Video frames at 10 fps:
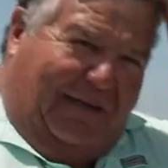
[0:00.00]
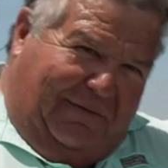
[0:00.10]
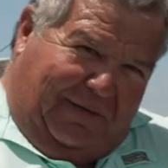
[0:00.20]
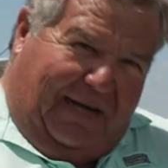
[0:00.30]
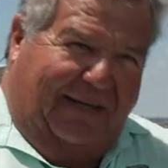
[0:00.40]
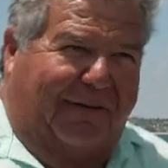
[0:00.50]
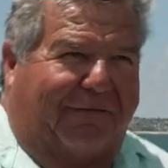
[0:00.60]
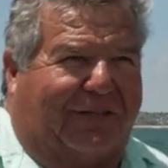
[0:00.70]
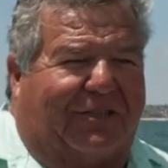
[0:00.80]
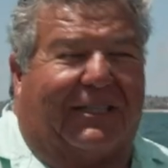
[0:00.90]
We're out here
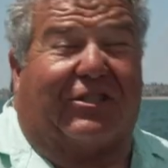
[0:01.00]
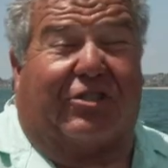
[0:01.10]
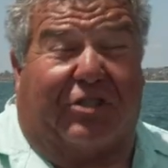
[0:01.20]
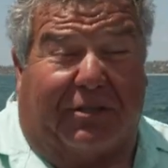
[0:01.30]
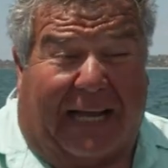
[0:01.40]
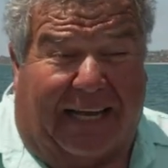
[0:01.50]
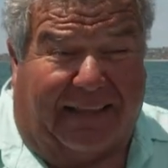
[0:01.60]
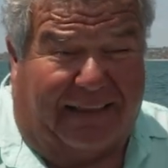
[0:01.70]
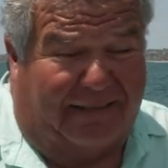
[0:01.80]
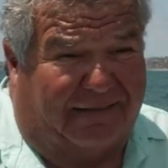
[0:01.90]
fishing. It's June 8th,
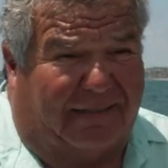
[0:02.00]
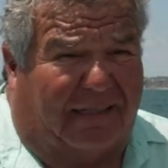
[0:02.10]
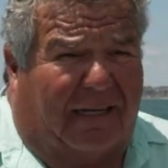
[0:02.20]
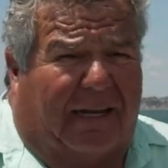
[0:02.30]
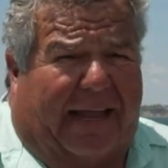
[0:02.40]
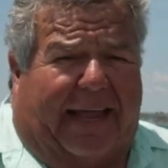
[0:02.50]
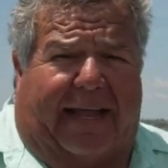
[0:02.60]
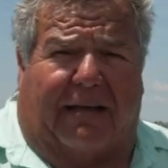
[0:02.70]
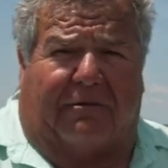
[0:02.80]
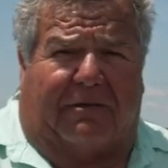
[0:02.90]

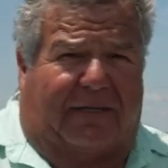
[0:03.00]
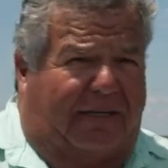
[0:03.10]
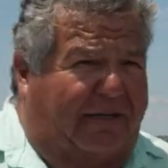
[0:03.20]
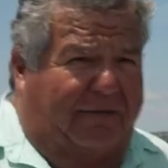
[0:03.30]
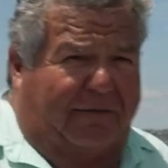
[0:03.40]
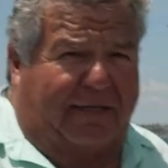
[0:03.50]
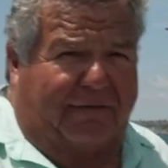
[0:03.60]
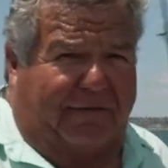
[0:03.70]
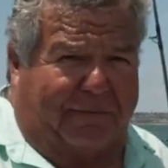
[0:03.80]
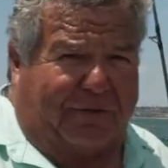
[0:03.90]
and we're doing a
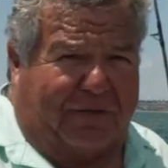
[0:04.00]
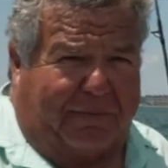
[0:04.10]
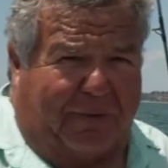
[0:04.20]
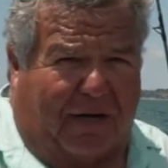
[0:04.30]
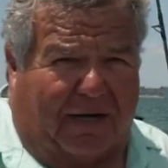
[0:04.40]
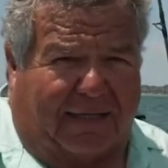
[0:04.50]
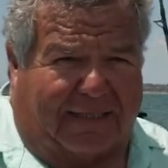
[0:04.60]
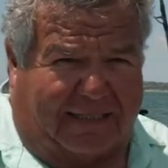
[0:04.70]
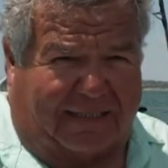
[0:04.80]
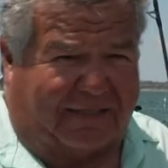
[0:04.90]
filming trip on the
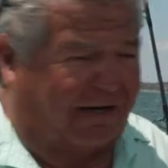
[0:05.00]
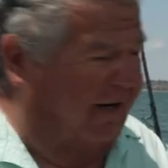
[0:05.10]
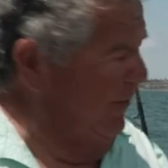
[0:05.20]
Sea Star.